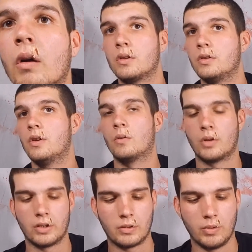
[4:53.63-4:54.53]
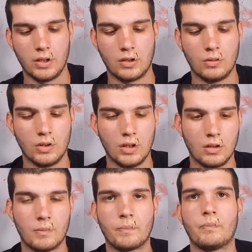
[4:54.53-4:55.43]
You don't want it to be too neat
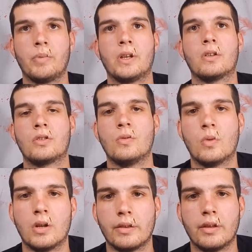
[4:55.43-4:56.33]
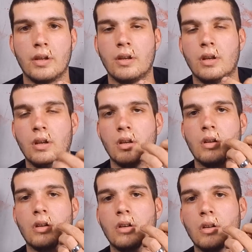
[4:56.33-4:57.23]
because you want the
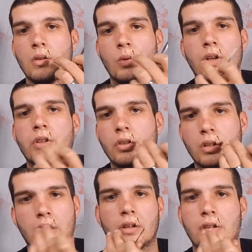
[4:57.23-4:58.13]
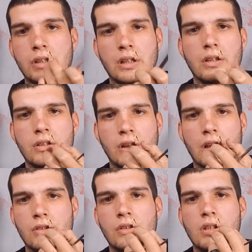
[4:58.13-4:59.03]
want it to look like the skin is
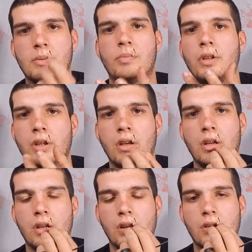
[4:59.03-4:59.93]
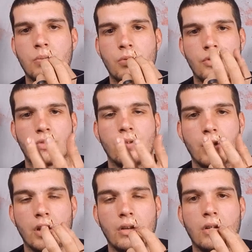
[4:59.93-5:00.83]
actually split and is
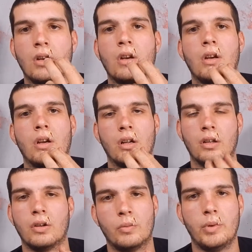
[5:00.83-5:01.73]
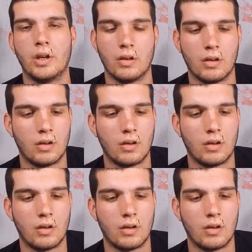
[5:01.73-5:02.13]
protruding a little bit,